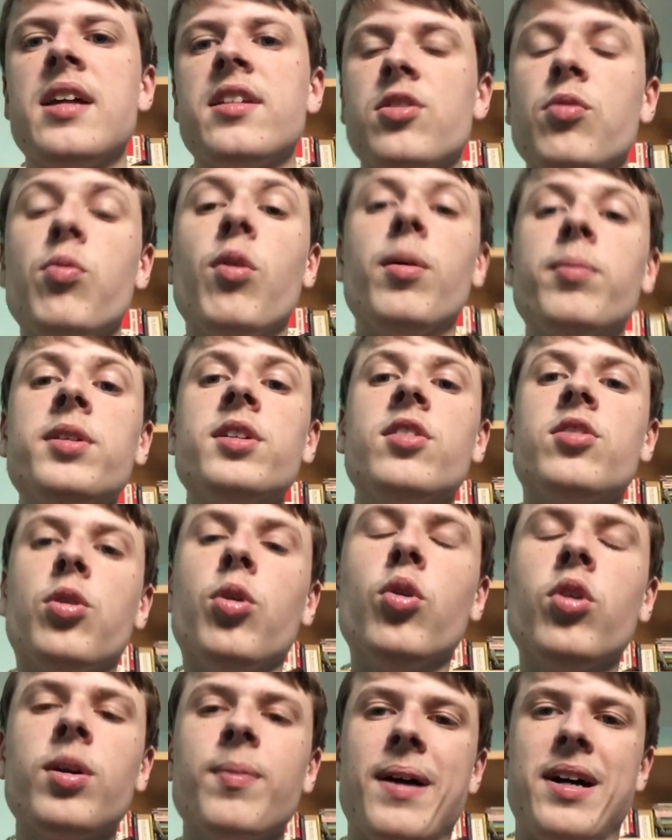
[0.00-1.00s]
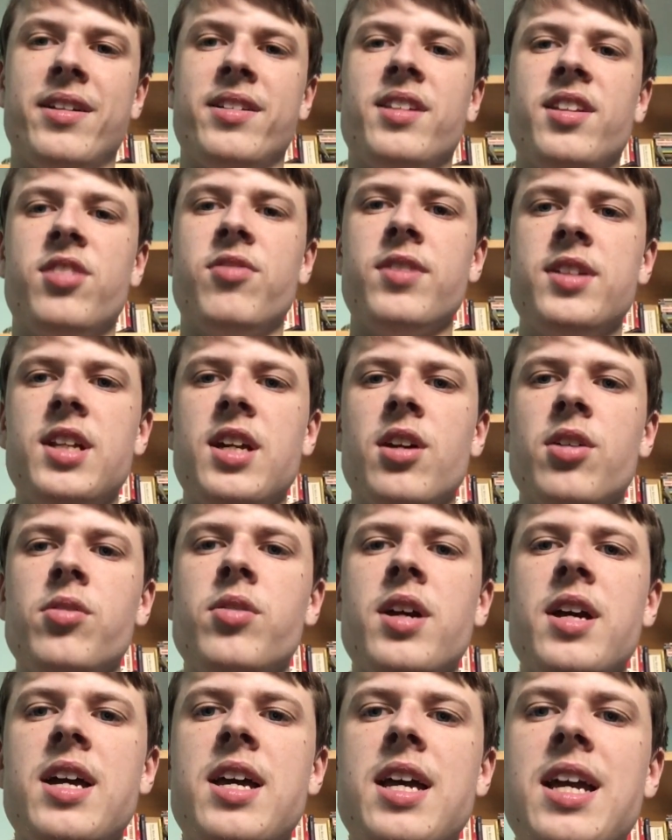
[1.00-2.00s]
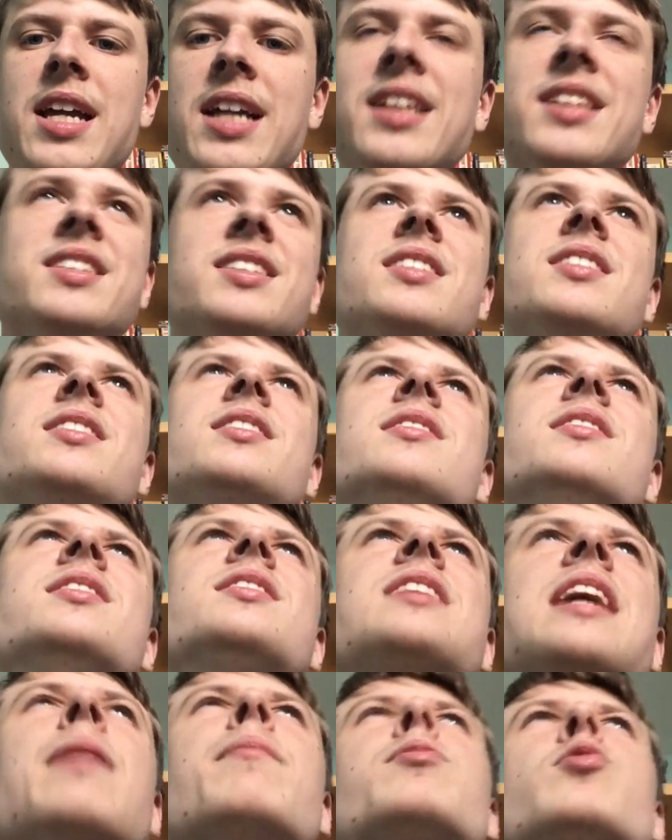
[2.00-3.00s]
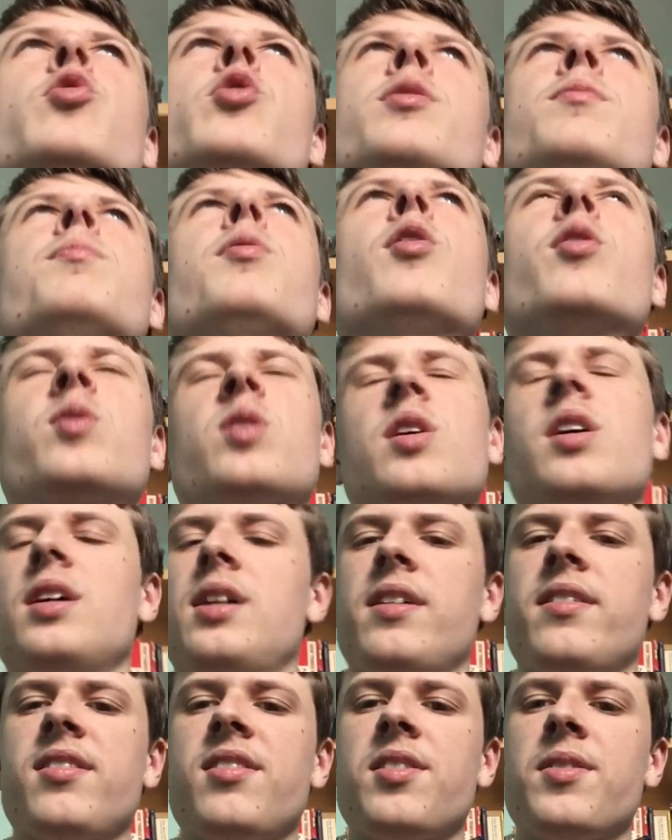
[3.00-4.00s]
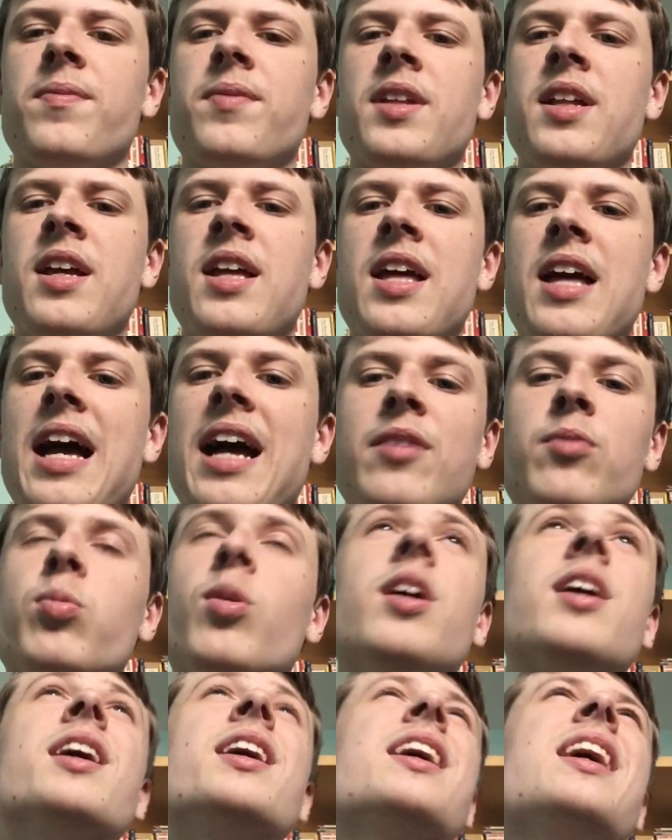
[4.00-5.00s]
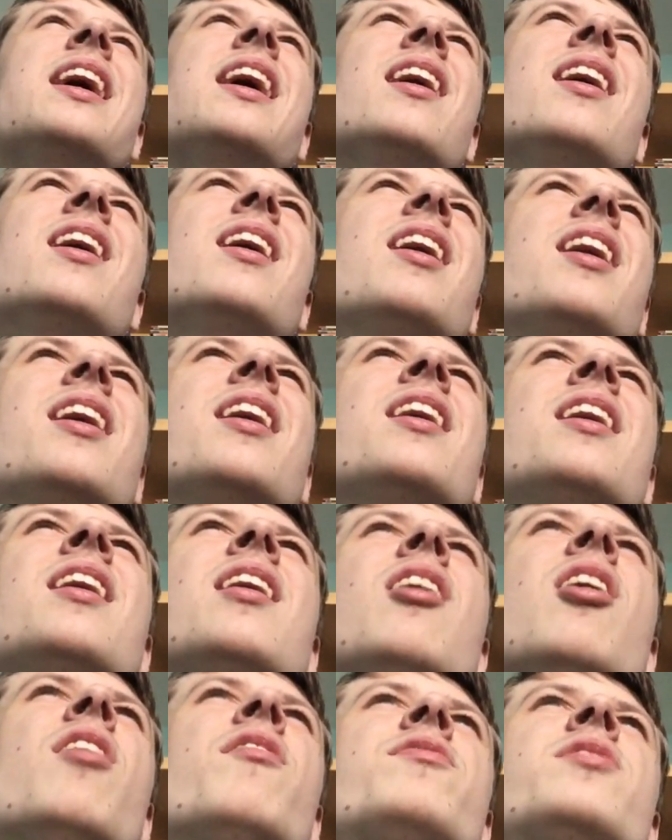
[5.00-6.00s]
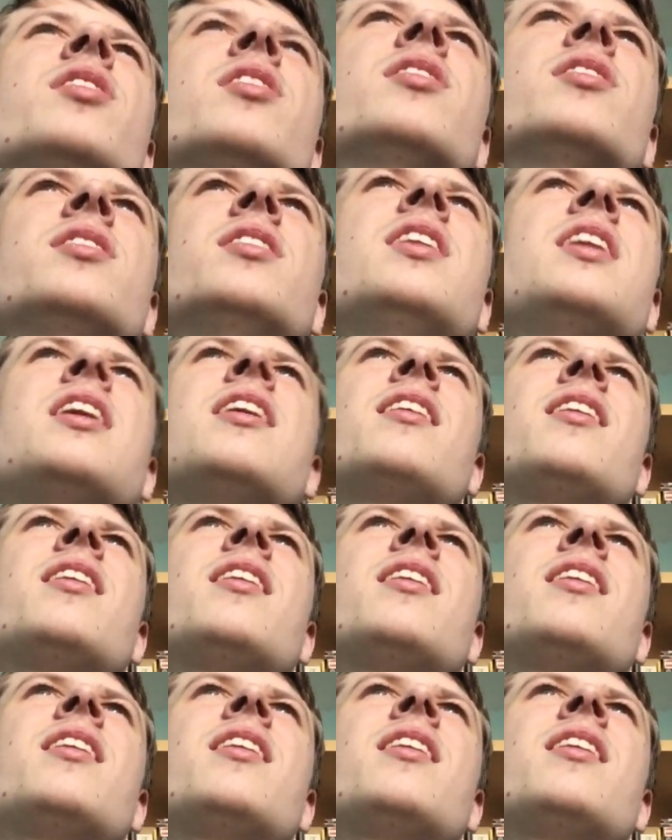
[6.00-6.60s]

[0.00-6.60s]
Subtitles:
So what I'm going to talk about in this video is the Skeptoid podcast, and why, after